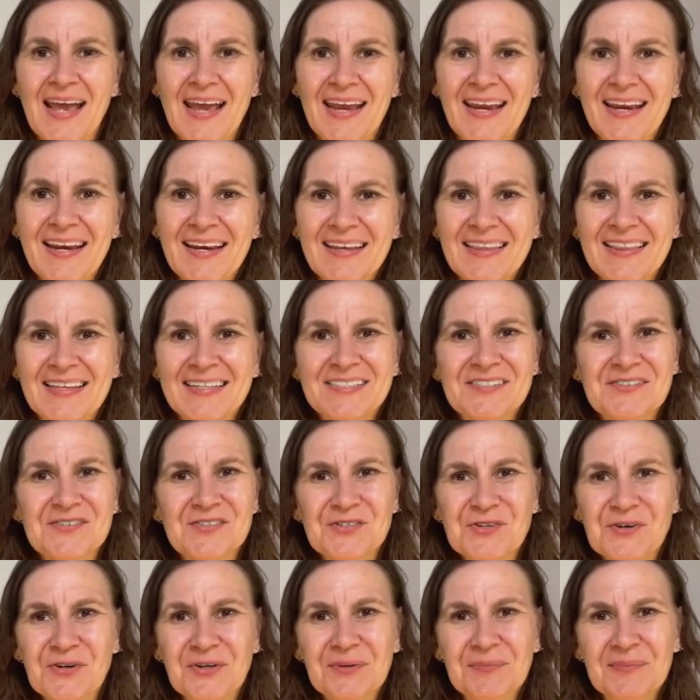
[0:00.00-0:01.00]
Hey, thanks for
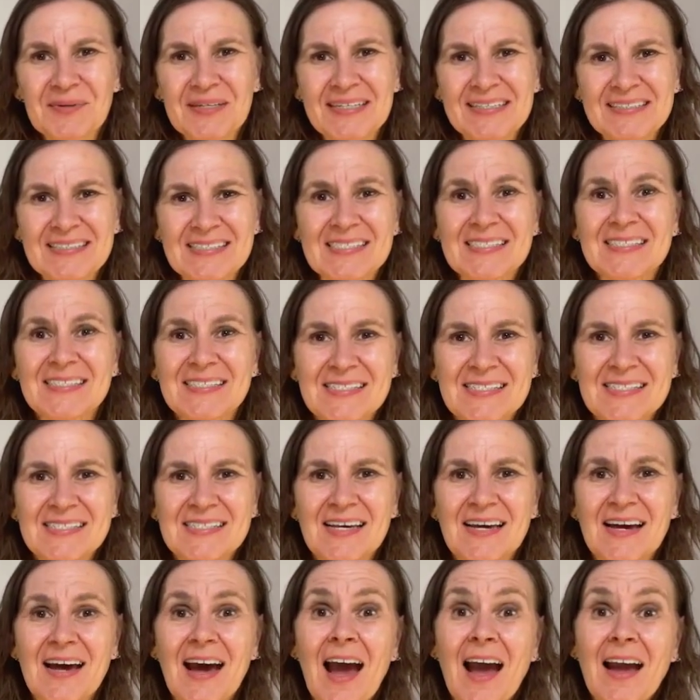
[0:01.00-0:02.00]
joining me. It's
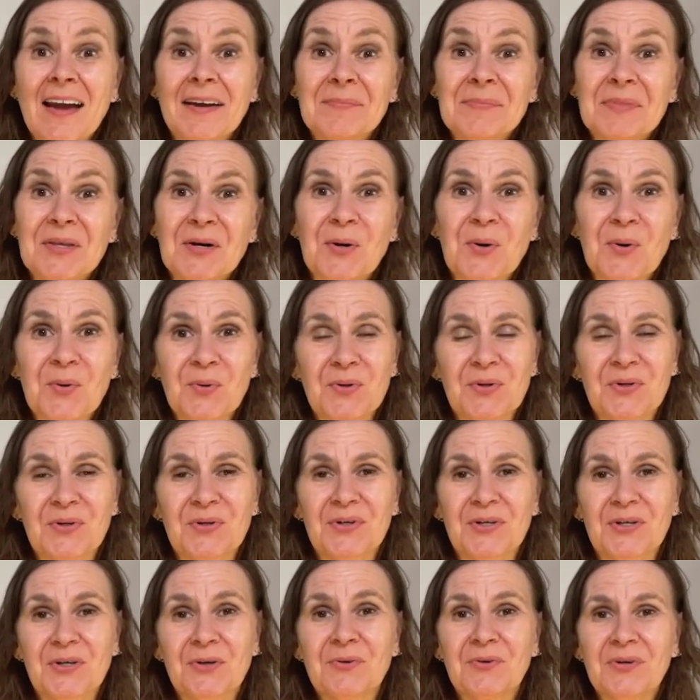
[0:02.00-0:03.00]
Lisa. I'm the owner
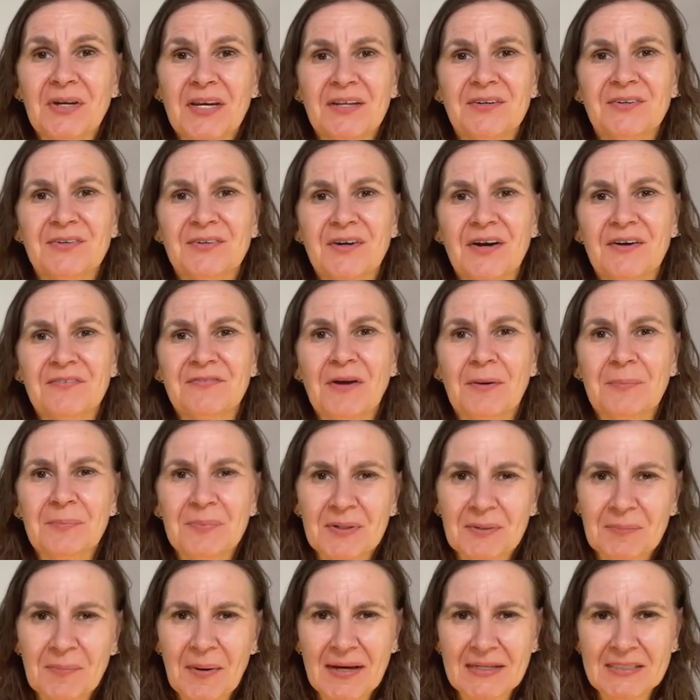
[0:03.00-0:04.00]
and creator of
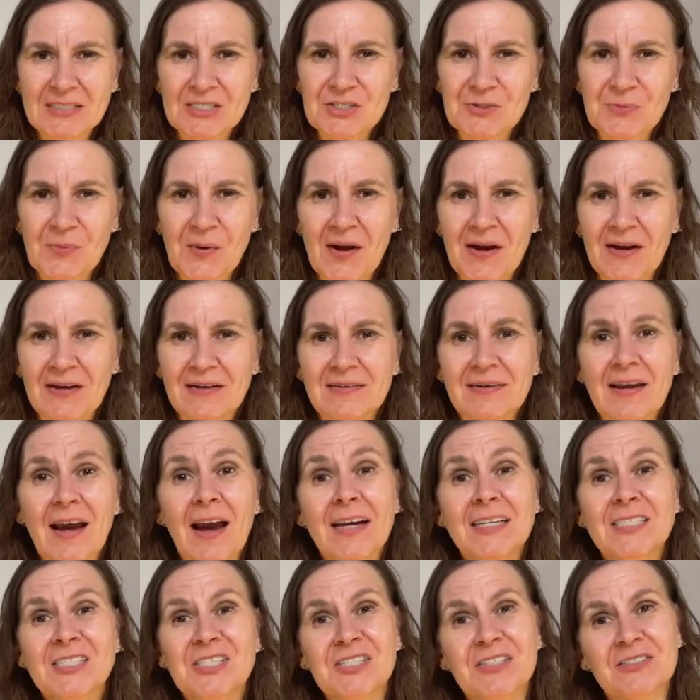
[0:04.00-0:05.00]
Epic Mastermind.
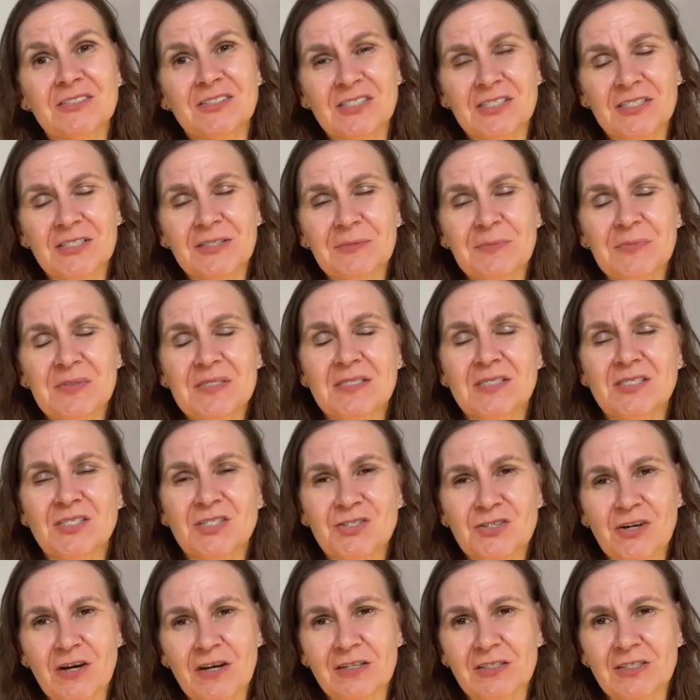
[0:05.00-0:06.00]
I share tips and
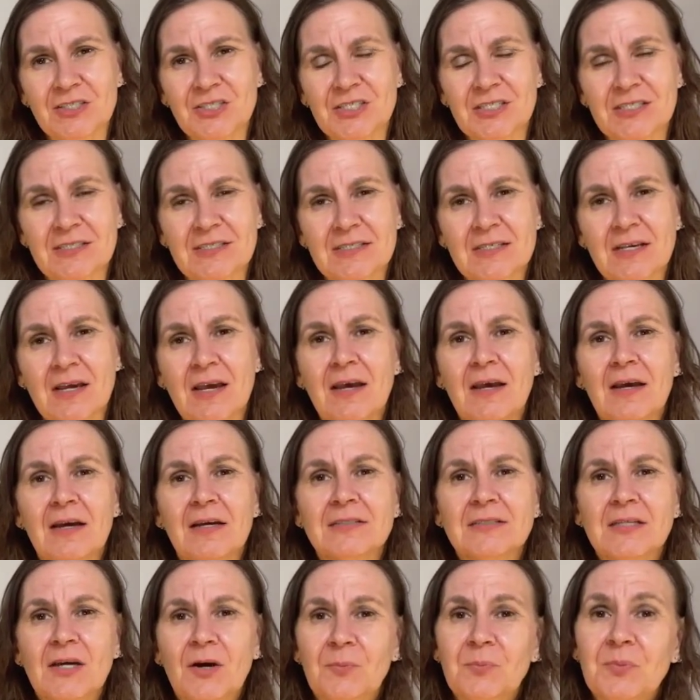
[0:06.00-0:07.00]
strategies
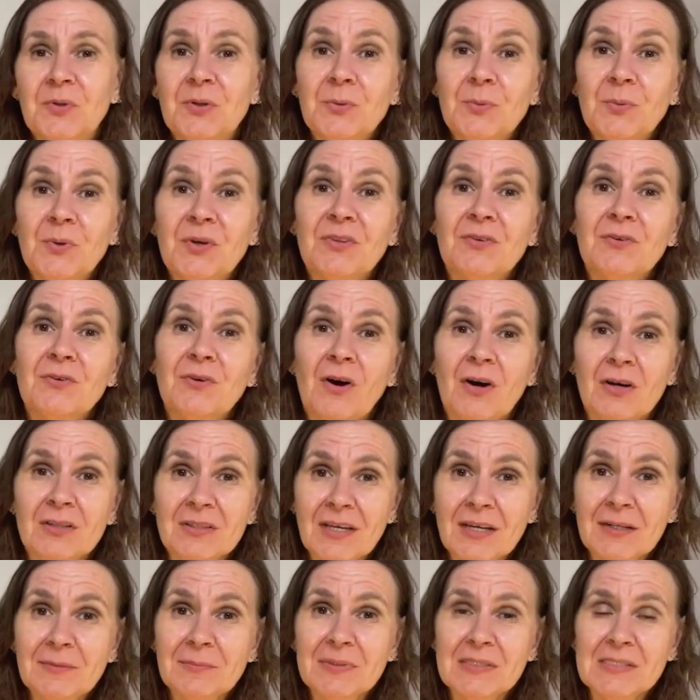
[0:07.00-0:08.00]
to help you with your
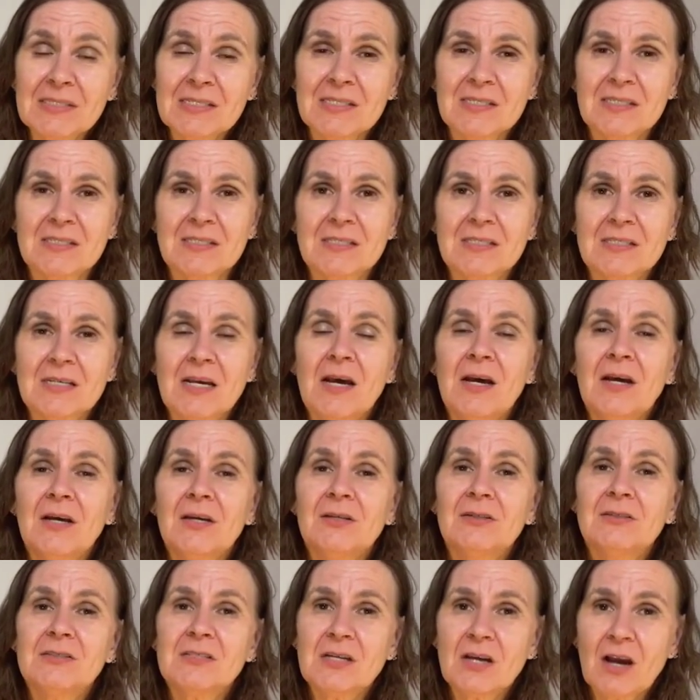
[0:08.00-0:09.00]
online business
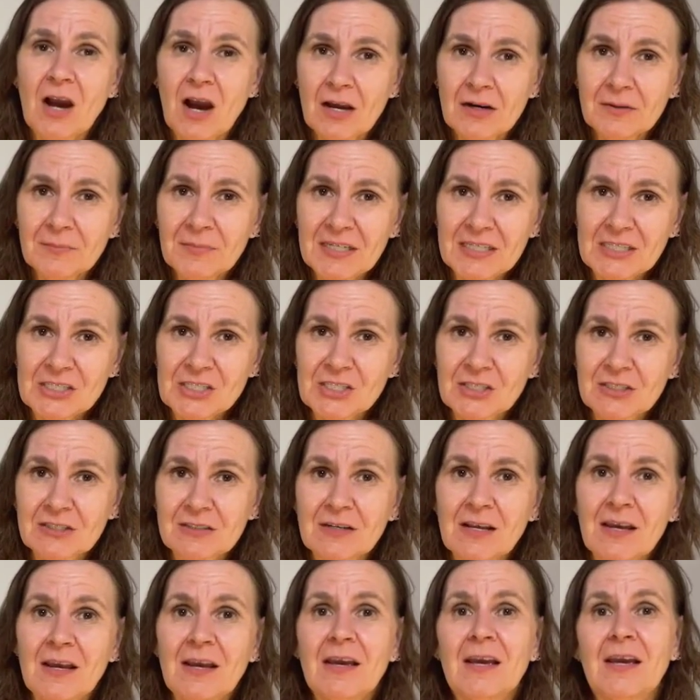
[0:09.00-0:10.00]
using
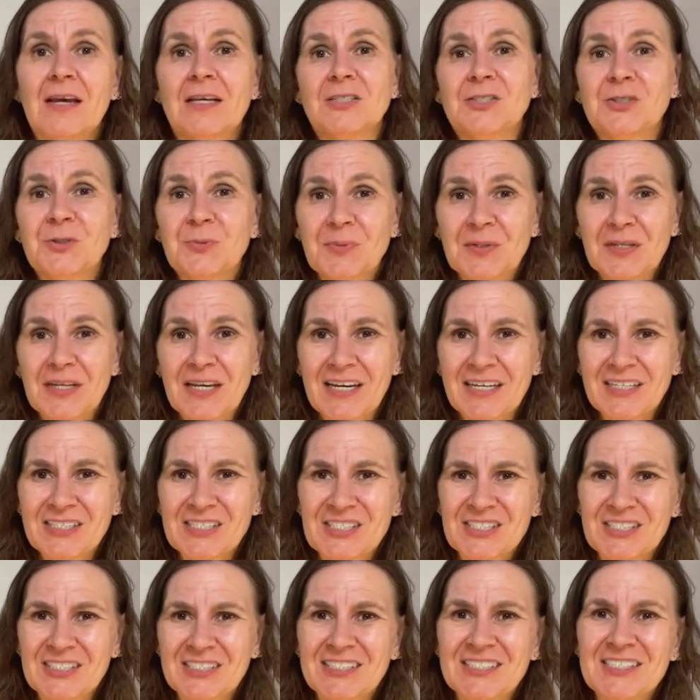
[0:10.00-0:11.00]
automation and
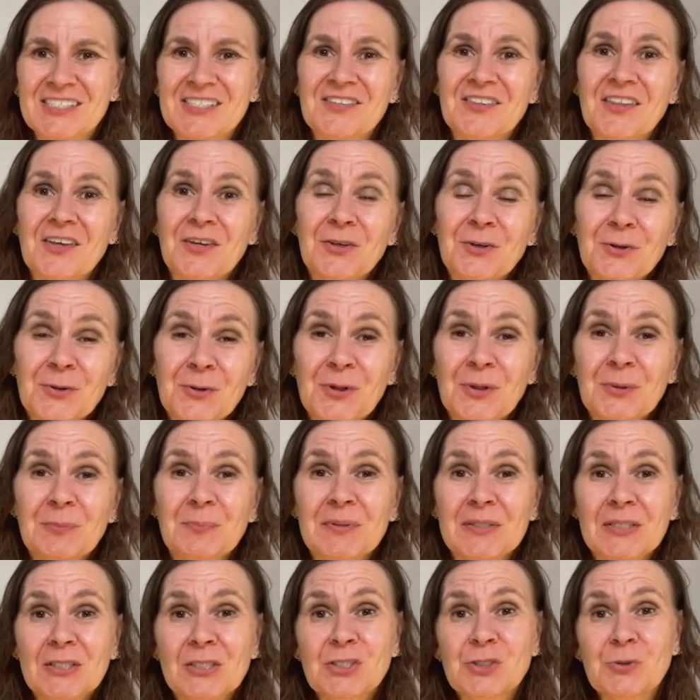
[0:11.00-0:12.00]
duplication so that you can
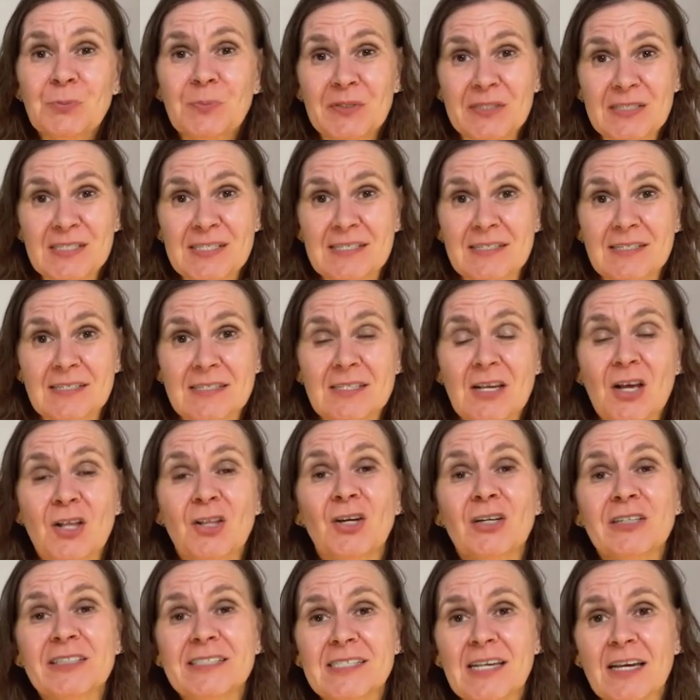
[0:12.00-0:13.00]
build your business
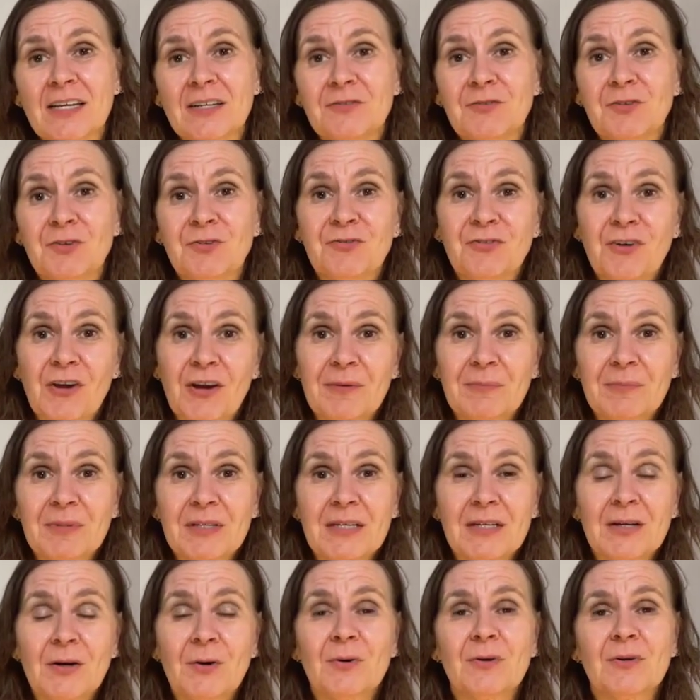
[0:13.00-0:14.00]
alongside of your
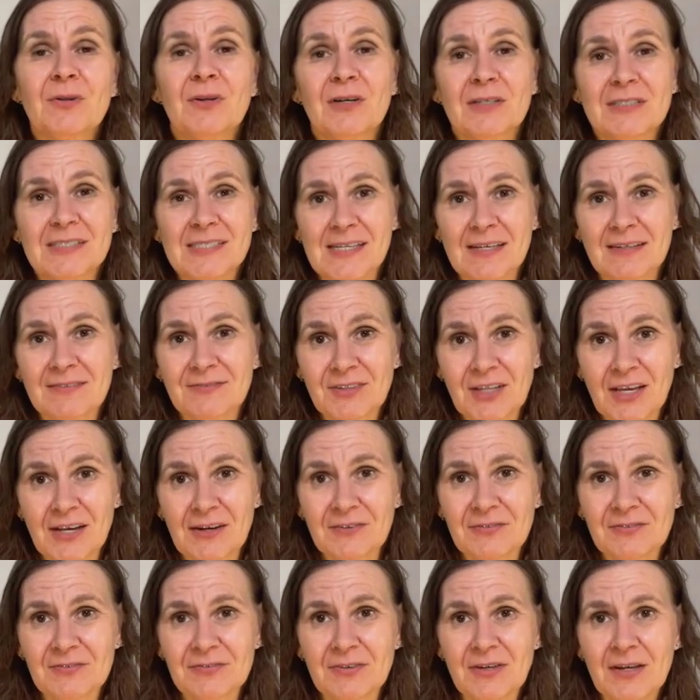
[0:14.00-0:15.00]
family or alongside of
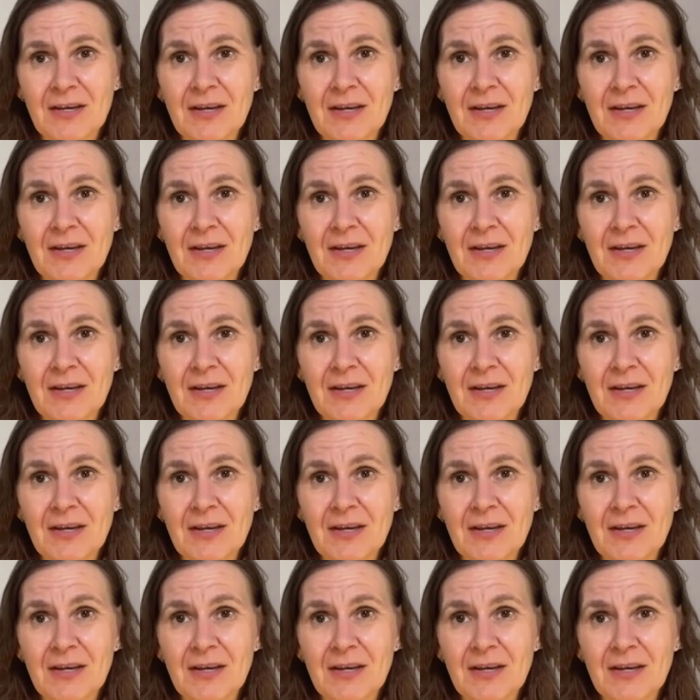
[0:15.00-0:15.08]
life.